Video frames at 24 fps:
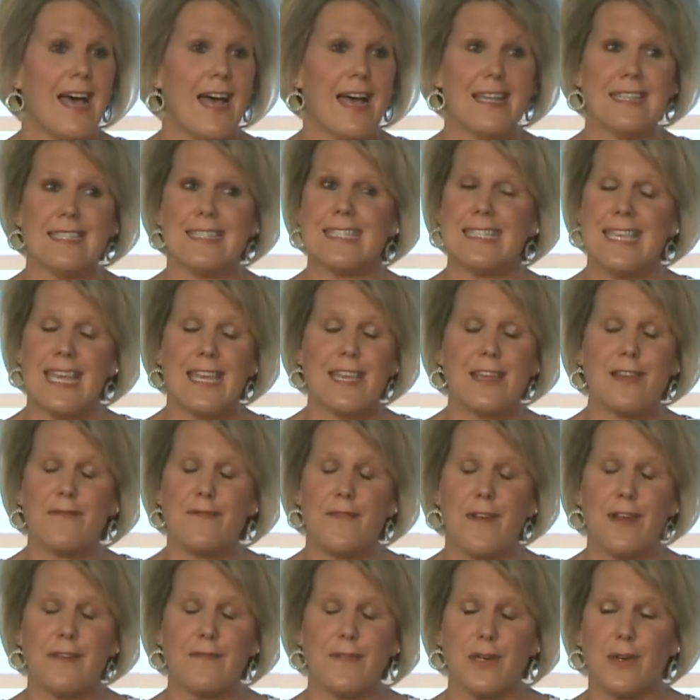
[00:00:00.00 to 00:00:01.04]
Standing in
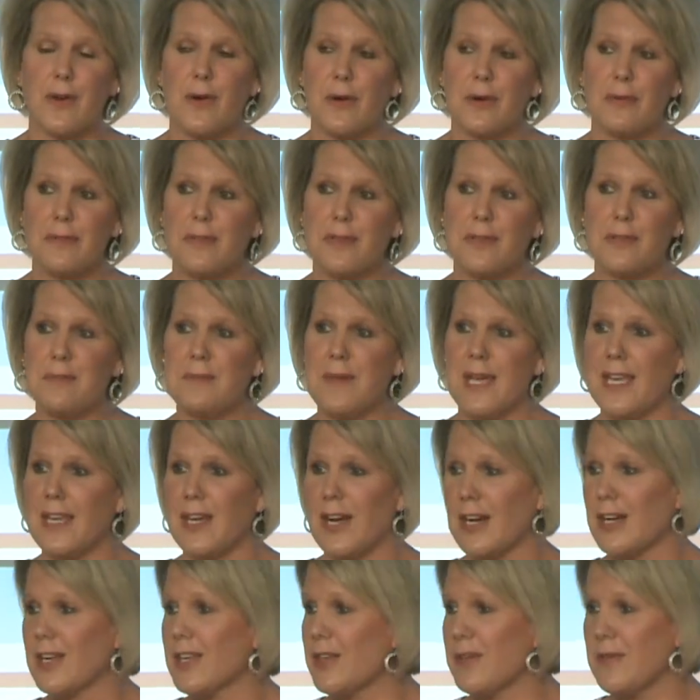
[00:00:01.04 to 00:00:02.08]
front of a courtroom and
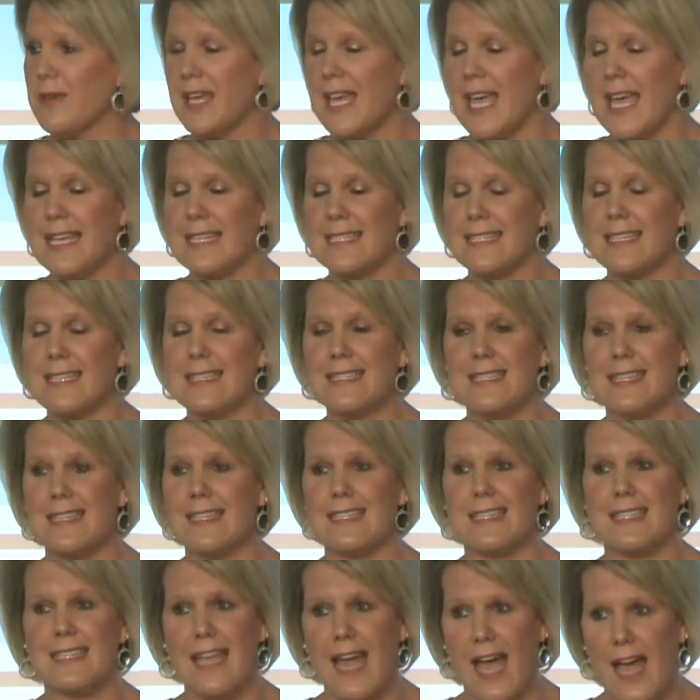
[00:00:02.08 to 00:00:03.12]
arguing cases
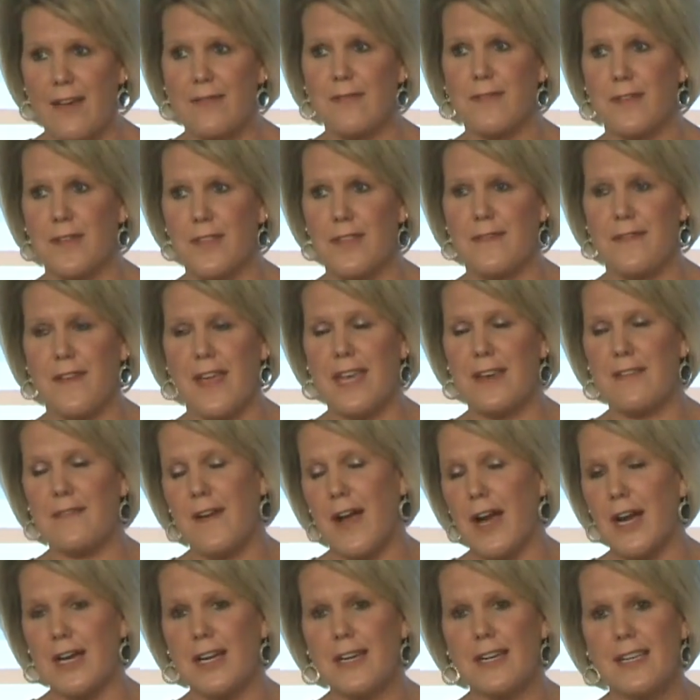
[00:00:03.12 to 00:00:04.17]
is not for the faint of
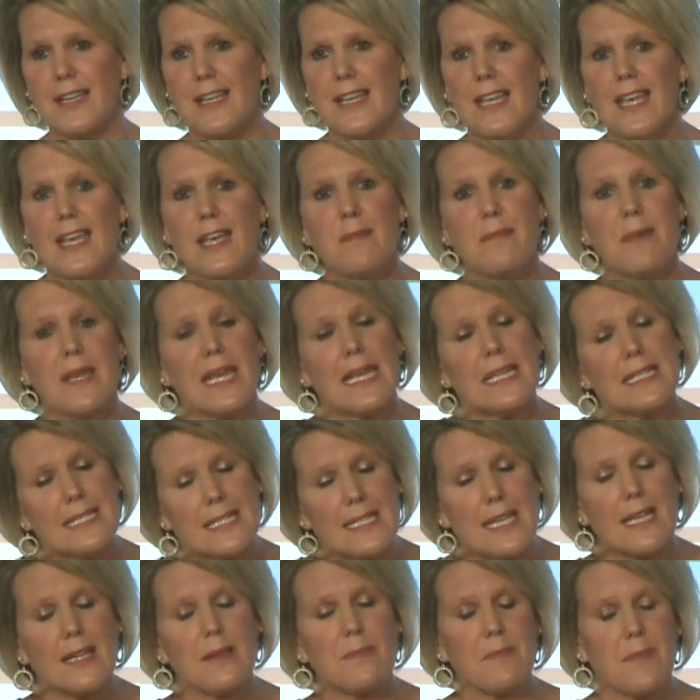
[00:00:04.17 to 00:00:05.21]
heart, but I
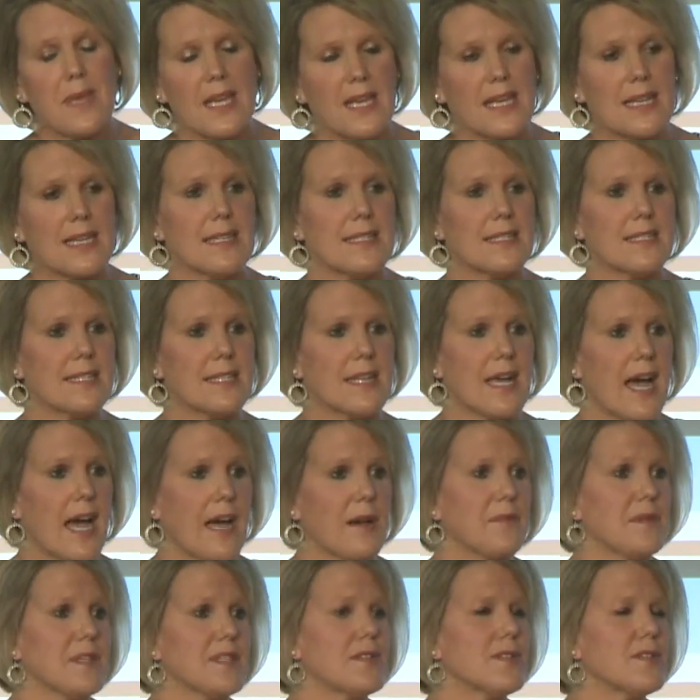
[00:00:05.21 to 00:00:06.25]
did it because I
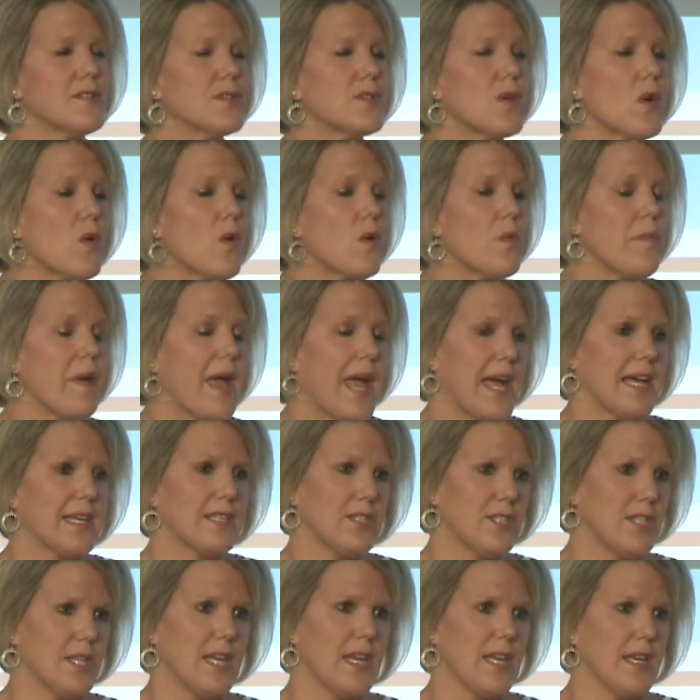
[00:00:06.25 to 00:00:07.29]
was so
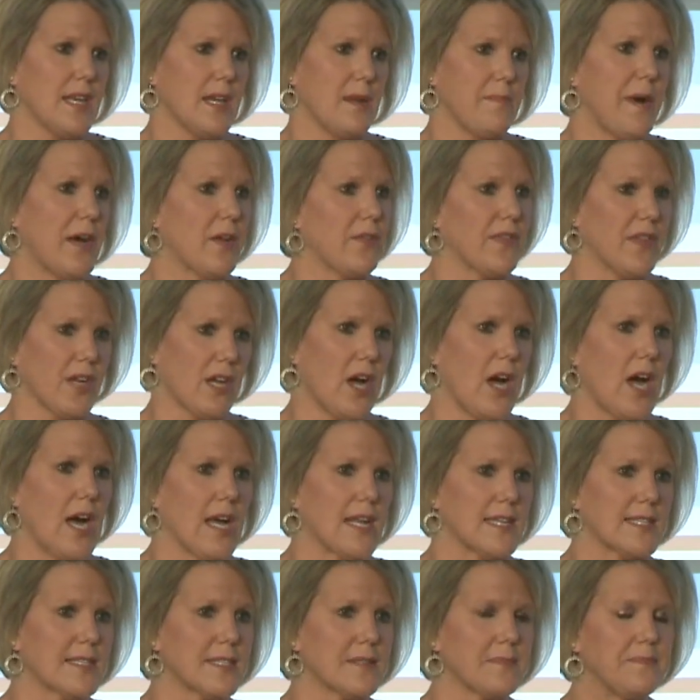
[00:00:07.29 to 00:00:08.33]
passionate about the
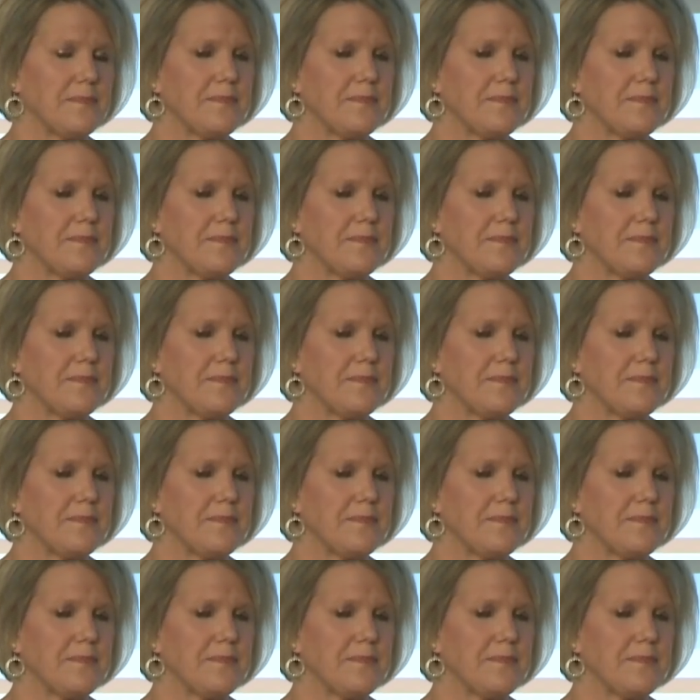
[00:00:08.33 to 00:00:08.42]
cause.